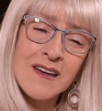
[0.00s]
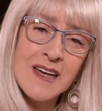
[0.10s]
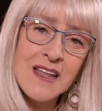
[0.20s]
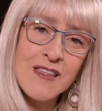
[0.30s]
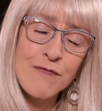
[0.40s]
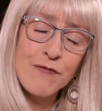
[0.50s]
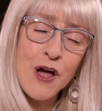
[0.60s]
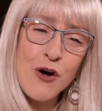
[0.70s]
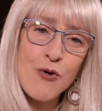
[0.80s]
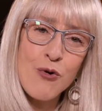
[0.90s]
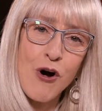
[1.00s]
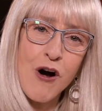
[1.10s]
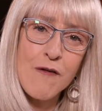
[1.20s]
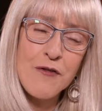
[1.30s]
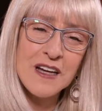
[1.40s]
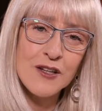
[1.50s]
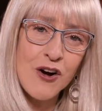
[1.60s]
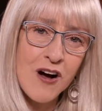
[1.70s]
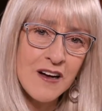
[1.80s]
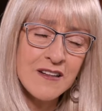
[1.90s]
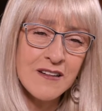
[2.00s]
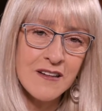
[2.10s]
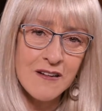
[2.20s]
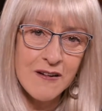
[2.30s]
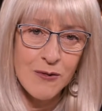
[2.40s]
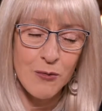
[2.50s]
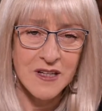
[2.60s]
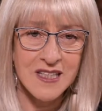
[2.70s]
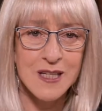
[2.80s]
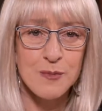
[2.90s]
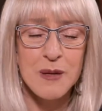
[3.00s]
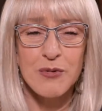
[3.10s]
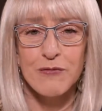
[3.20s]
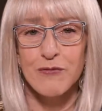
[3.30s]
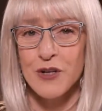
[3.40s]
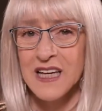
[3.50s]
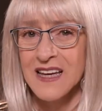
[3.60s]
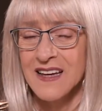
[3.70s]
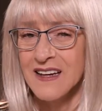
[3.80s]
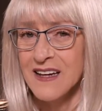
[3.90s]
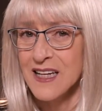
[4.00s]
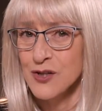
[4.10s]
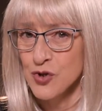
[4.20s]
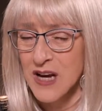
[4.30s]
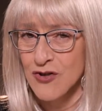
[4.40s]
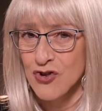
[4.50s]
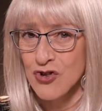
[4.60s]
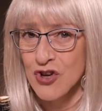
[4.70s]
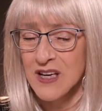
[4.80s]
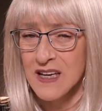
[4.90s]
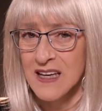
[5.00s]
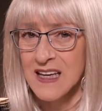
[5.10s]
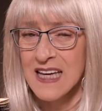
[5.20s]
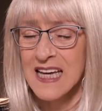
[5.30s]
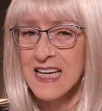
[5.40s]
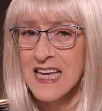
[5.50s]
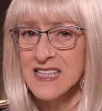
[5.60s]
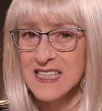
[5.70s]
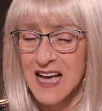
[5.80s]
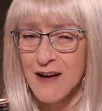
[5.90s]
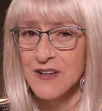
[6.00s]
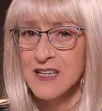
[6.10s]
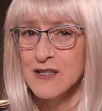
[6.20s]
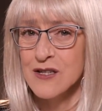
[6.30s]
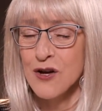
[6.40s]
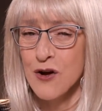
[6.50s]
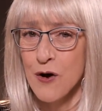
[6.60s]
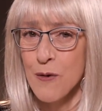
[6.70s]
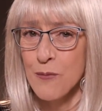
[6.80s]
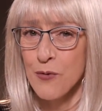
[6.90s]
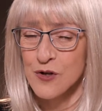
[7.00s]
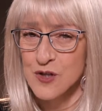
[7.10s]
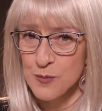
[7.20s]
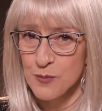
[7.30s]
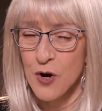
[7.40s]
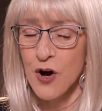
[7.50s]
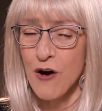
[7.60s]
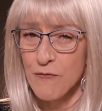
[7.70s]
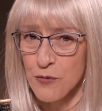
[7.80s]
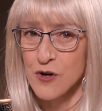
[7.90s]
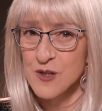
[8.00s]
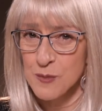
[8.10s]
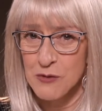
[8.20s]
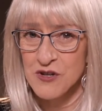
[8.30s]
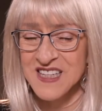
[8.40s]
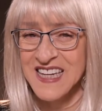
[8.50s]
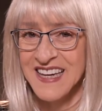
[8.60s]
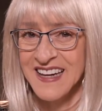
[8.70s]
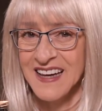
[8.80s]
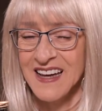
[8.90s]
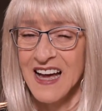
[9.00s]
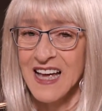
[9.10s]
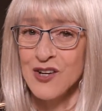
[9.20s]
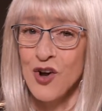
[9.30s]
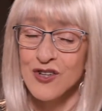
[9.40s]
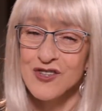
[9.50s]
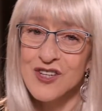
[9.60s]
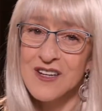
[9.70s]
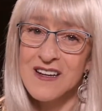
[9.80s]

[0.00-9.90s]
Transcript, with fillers: in the flow of that God wants his people fully entrenched in his covenant pros of prosperity and not